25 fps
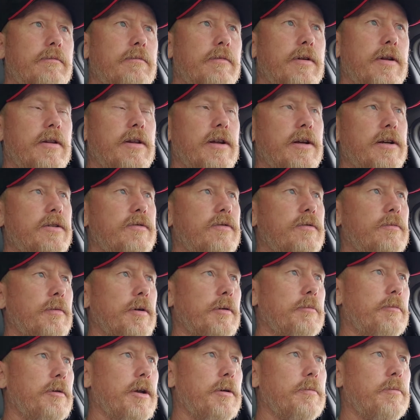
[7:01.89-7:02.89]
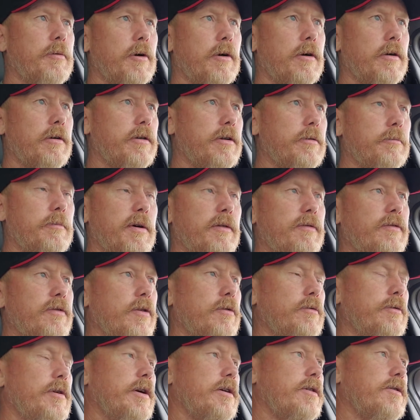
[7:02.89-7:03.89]
the things from Liberty Park, the buffalo
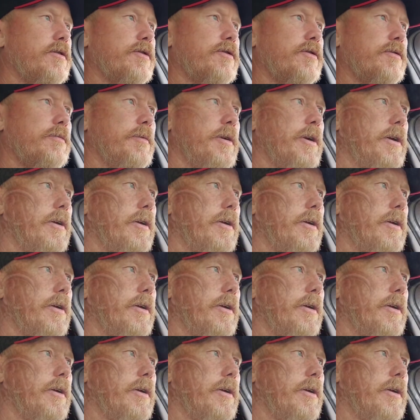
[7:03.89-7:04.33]
nickels from the